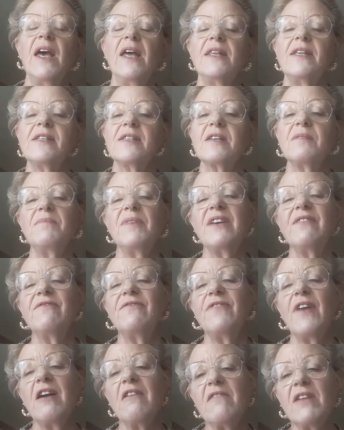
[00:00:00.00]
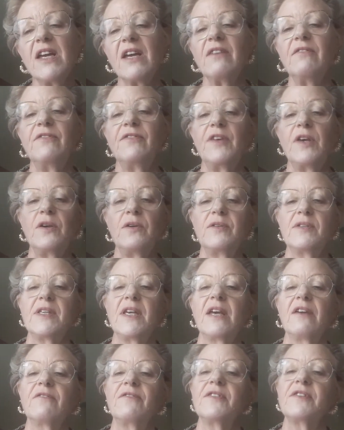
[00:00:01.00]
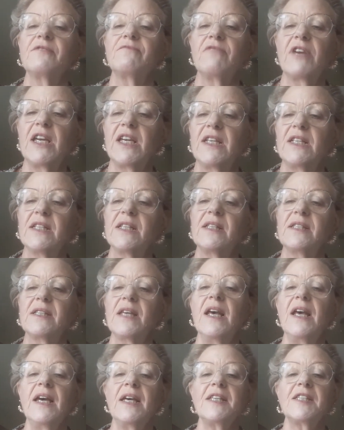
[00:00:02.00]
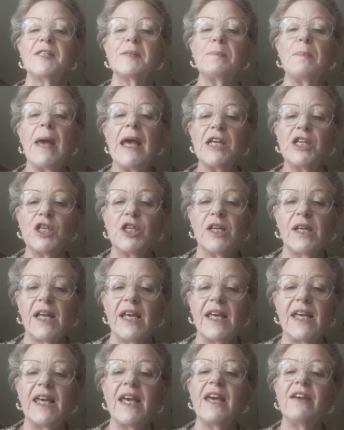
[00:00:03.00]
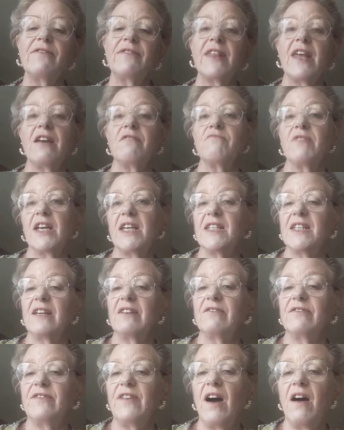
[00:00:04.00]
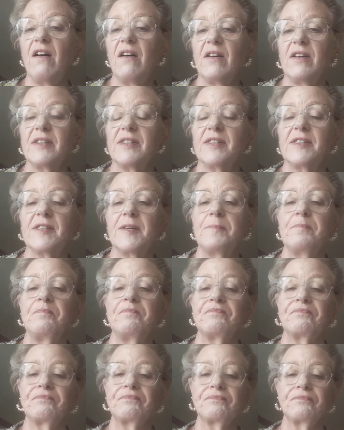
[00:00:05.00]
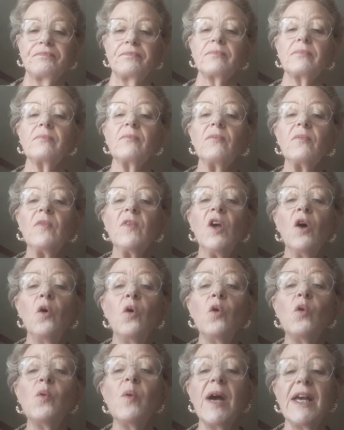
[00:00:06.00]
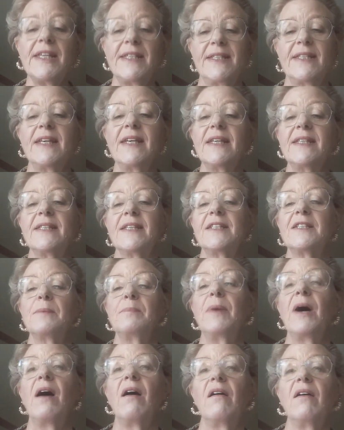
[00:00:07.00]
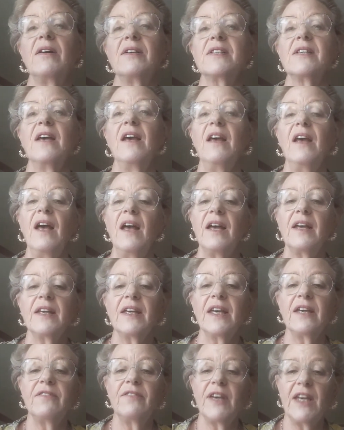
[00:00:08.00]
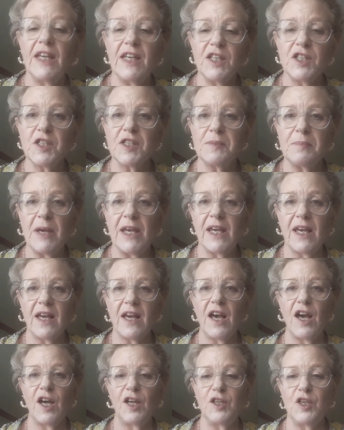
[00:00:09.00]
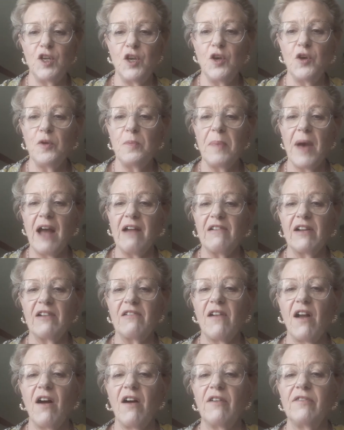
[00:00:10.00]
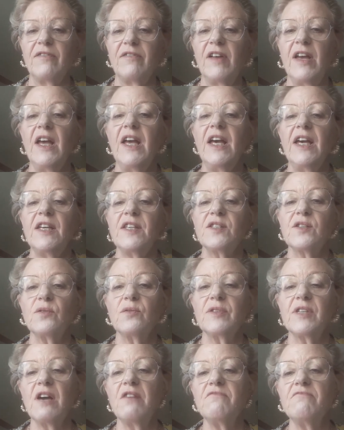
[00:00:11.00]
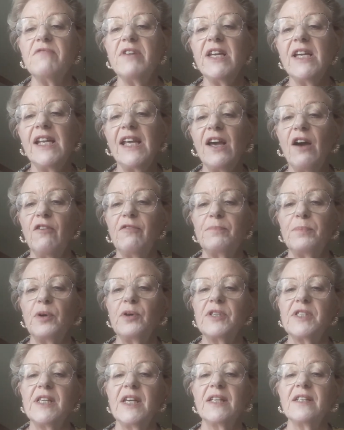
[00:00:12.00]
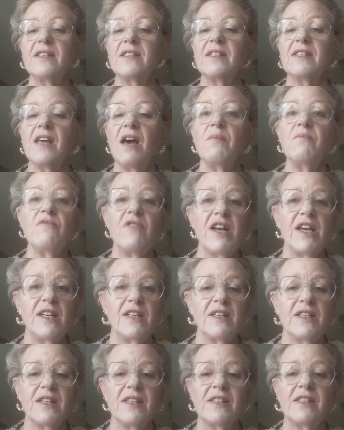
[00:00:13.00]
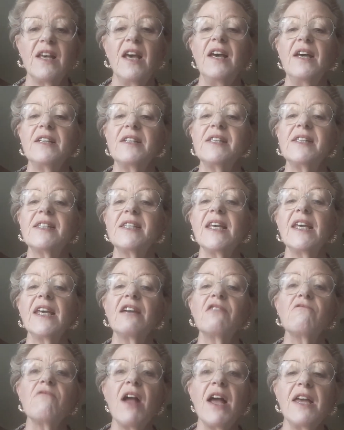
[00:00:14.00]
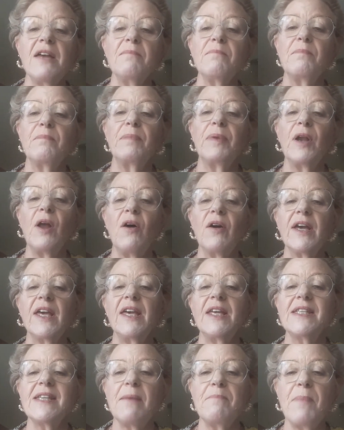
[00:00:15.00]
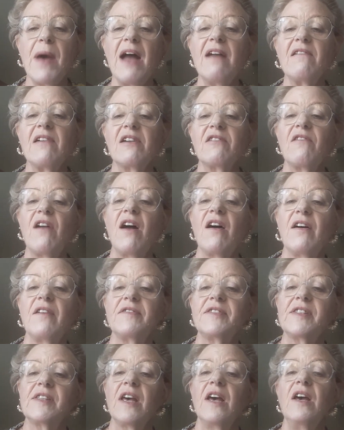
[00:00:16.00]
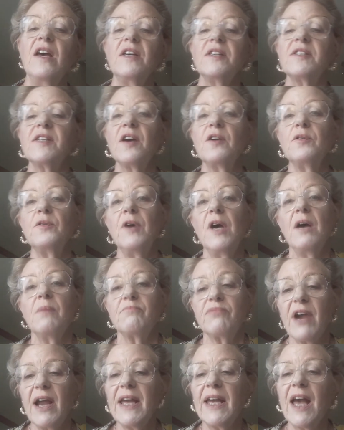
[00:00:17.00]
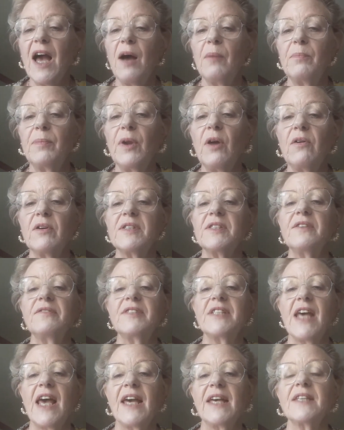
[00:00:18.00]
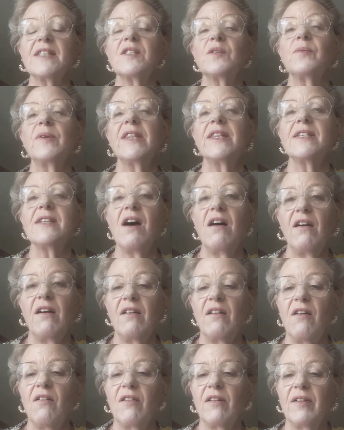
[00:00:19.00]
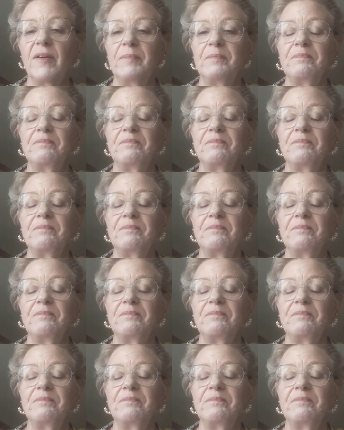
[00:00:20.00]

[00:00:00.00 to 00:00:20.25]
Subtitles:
This can be very confusing for readers, especially if they're reading fast. Always tease it apart and give each speaker a new paragraph. It's also really off-putting to some readers to see great blocky paragraphs, so break up blocks of text with dialogue.